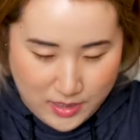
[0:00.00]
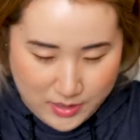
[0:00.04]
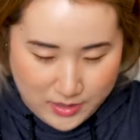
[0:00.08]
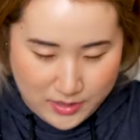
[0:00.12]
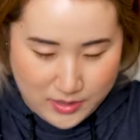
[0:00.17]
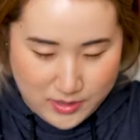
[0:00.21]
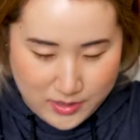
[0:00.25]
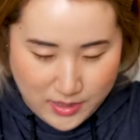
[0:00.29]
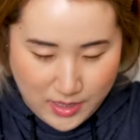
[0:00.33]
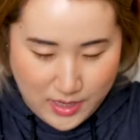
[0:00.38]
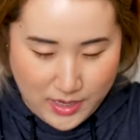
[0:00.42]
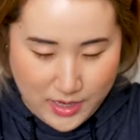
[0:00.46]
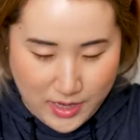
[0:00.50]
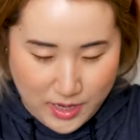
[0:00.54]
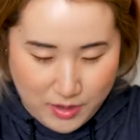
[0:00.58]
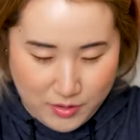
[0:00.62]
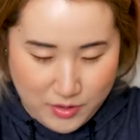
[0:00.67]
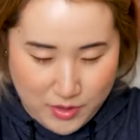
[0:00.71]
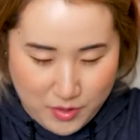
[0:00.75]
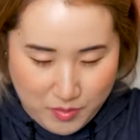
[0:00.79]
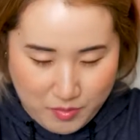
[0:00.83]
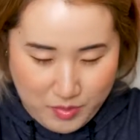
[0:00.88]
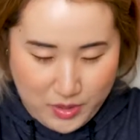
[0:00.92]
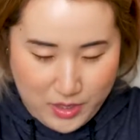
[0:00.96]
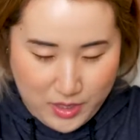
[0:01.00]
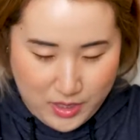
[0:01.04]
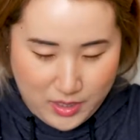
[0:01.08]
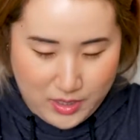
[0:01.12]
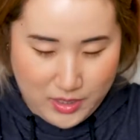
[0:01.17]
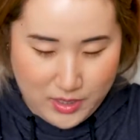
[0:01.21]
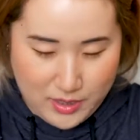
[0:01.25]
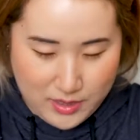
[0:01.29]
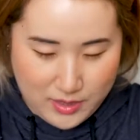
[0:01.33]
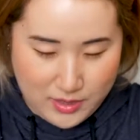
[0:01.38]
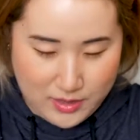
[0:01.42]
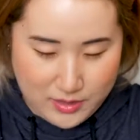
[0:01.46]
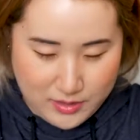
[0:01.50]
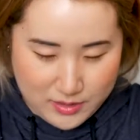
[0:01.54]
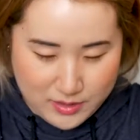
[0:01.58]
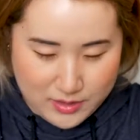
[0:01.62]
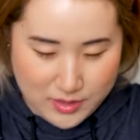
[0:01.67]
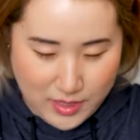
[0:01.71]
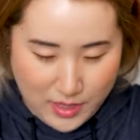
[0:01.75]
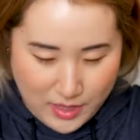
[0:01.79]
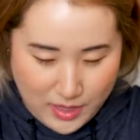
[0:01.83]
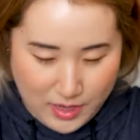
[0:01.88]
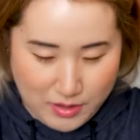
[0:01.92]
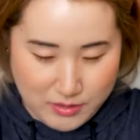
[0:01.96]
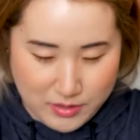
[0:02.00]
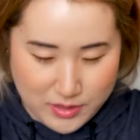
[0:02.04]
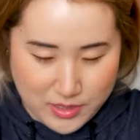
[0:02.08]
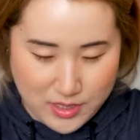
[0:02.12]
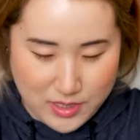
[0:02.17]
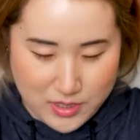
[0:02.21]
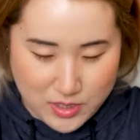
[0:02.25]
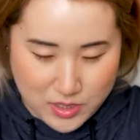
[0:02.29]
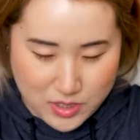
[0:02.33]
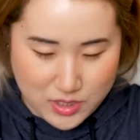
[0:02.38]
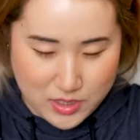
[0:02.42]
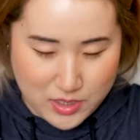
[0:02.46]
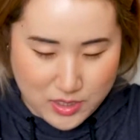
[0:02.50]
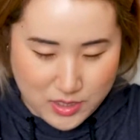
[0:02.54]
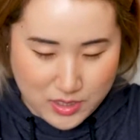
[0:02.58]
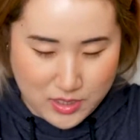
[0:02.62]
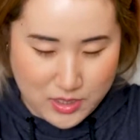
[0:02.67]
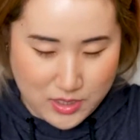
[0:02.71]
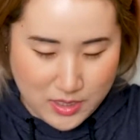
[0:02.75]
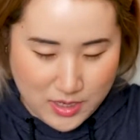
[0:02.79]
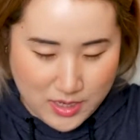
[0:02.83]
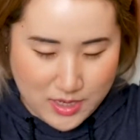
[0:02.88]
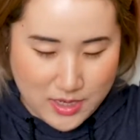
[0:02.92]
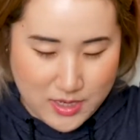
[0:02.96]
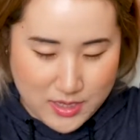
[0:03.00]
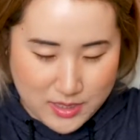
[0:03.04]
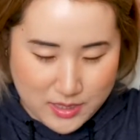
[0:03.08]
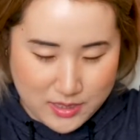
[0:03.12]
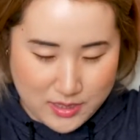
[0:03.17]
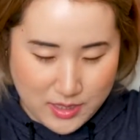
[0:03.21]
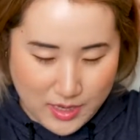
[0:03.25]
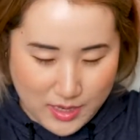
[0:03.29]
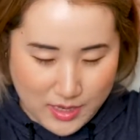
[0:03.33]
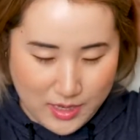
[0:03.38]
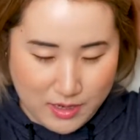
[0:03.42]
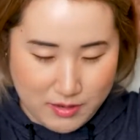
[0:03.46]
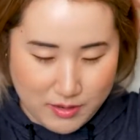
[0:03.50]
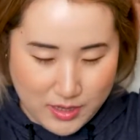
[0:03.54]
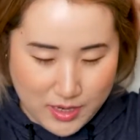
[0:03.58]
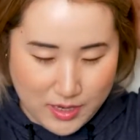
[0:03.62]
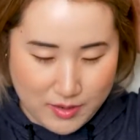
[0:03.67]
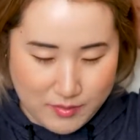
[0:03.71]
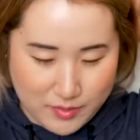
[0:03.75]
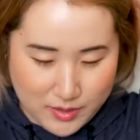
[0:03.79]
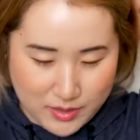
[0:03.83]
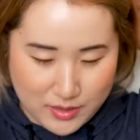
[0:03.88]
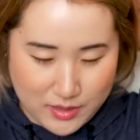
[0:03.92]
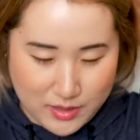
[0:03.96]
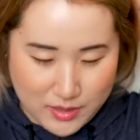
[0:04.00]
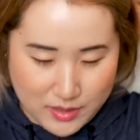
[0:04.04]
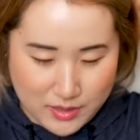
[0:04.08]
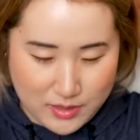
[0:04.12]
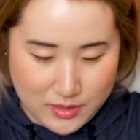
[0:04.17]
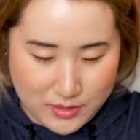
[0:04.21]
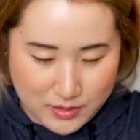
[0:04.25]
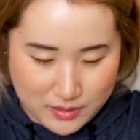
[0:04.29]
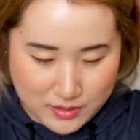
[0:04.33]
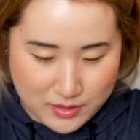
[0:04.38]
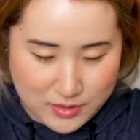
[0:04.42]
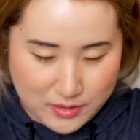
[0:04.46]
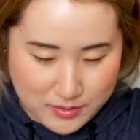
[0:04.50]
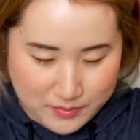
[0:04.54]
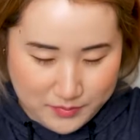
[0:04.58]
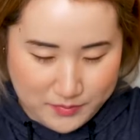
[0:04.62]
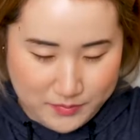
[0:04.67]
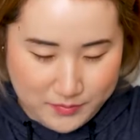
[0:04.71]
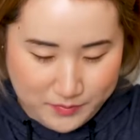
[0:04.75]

sigh out your pain, sigh out tension, sigh out heaviness.